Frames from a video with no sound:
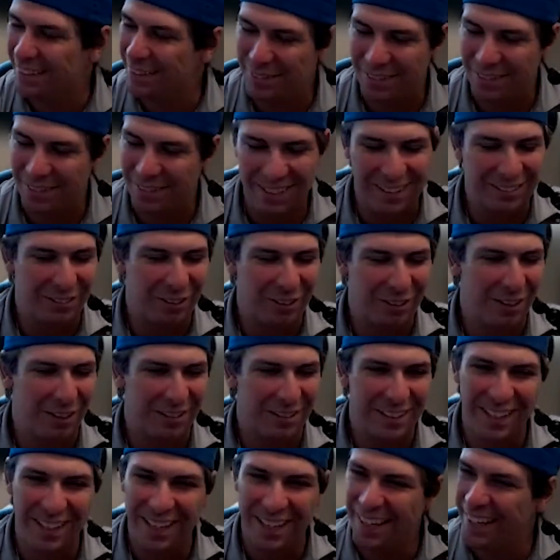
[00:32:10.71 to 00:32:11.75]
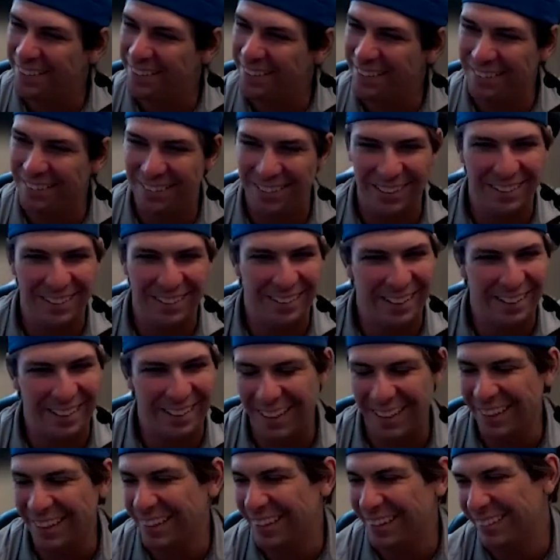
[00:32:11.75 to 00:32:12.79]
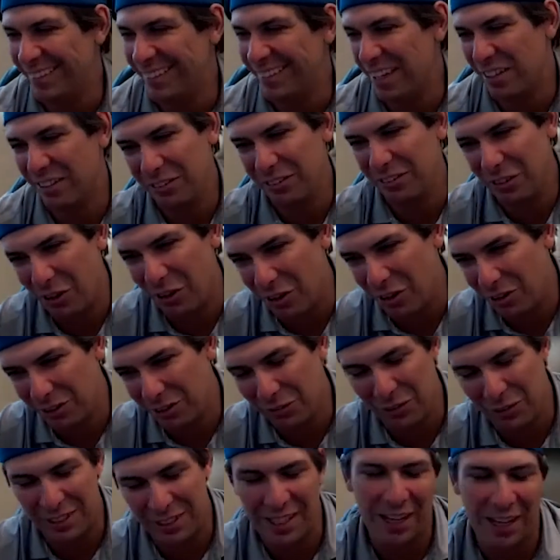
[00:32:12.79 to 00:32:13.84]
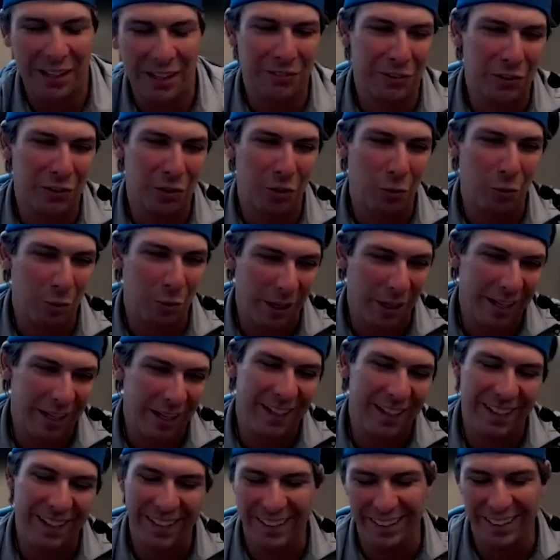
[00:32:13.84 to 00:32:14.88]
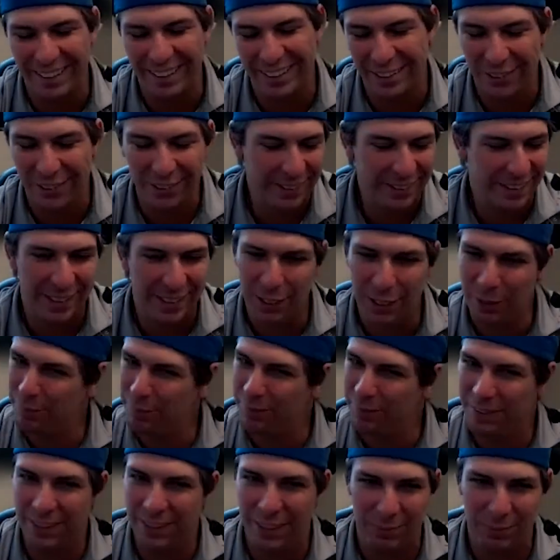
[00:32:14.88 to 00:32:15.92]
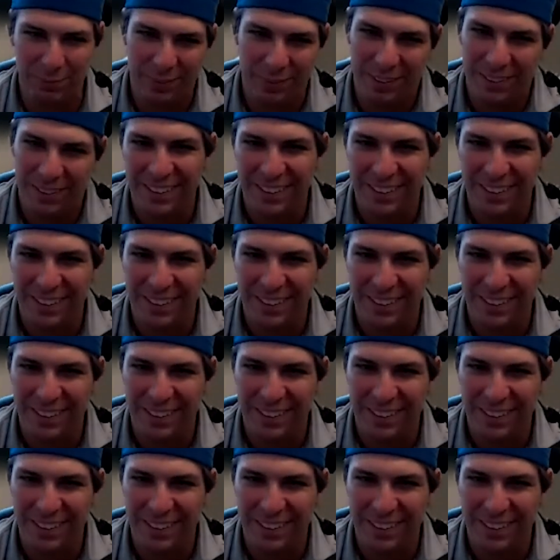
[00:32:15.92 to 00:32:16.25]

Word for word: The things start yeah. to ache that didn't ache. It takes longer for the aches to go away, you know, yep, yep.